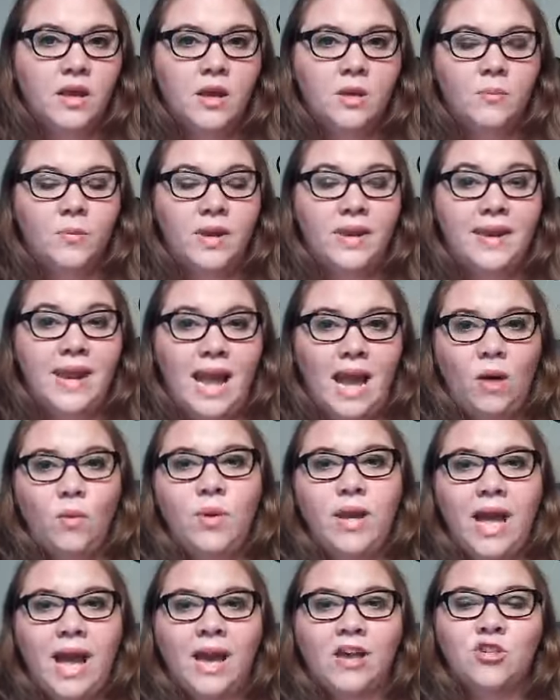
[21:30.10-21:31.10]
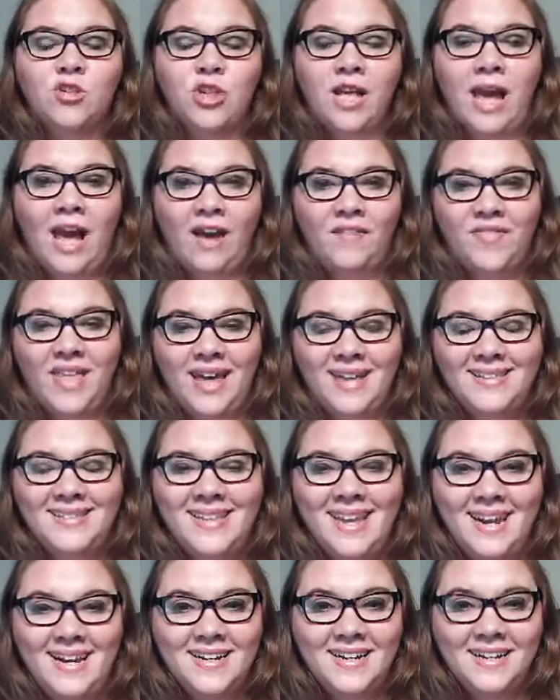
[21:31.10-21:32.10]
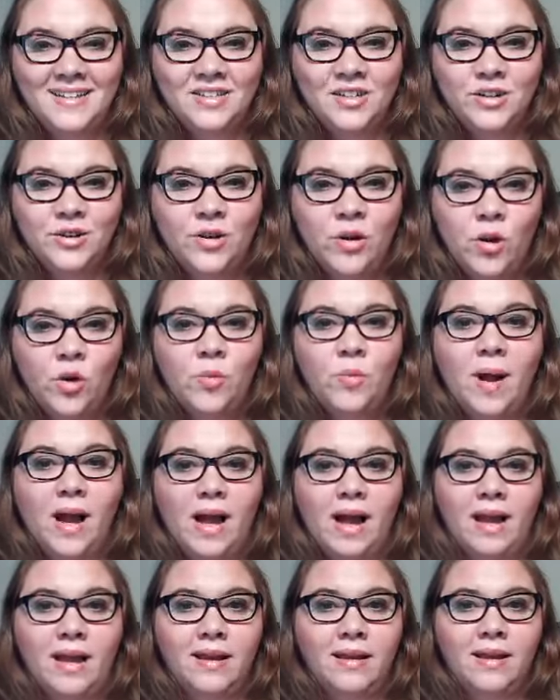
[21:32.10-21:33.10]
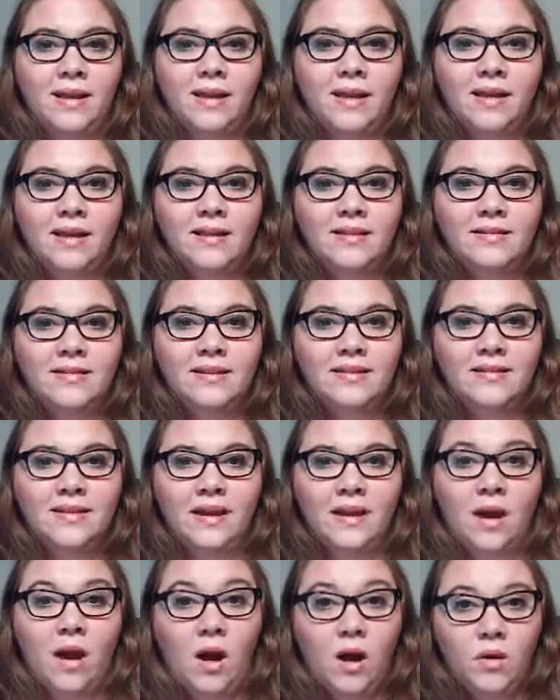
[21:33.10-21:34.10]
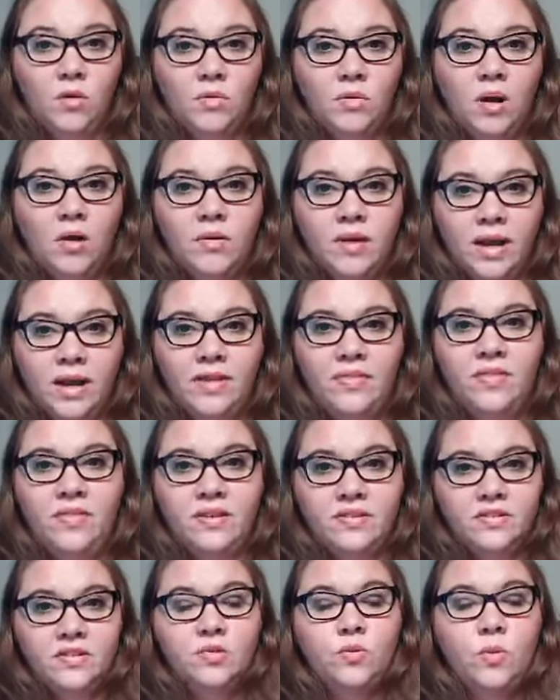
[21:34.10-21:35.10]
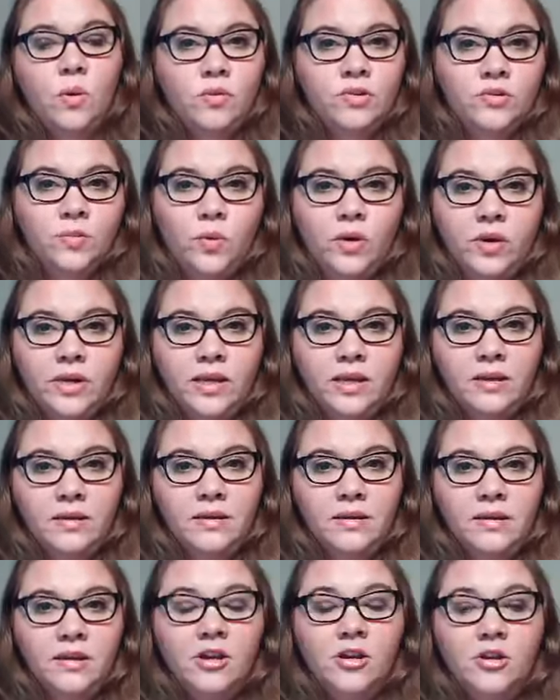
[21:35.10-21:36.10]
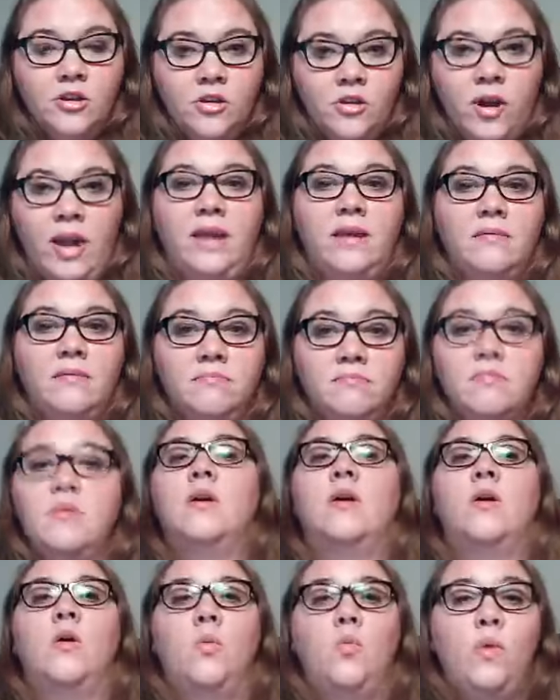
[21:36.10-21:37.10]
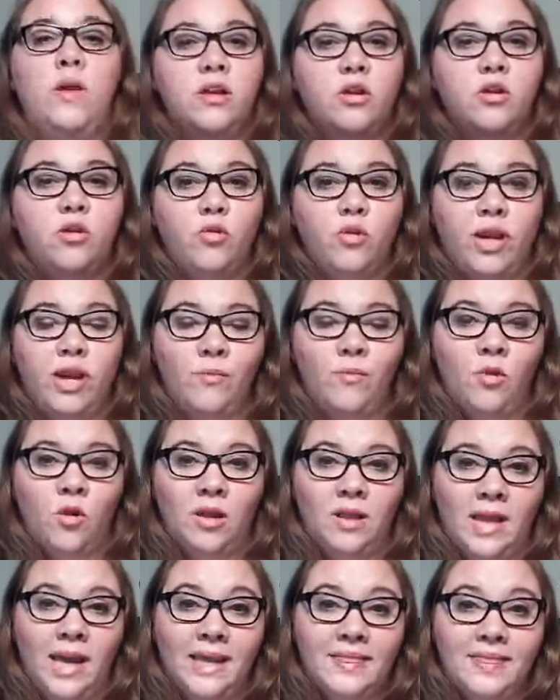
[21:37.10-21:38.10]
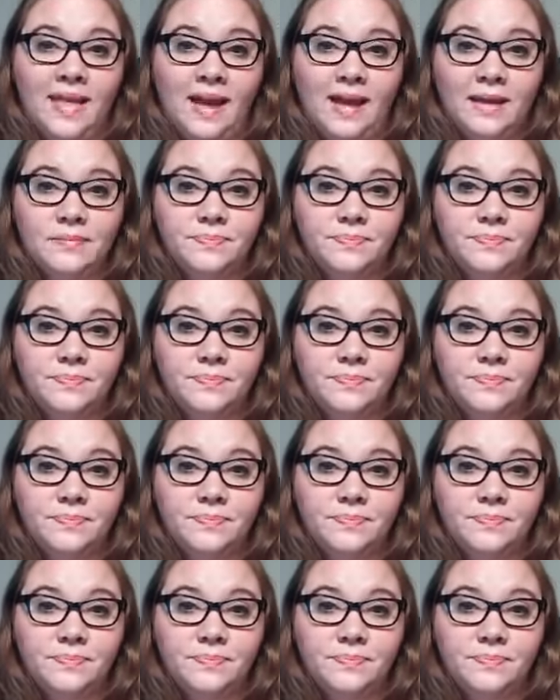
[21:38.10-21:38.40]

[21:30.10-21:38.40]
But now we actually have that data to go by to say, oh, okay, this is what was working. Great. We can create more like that.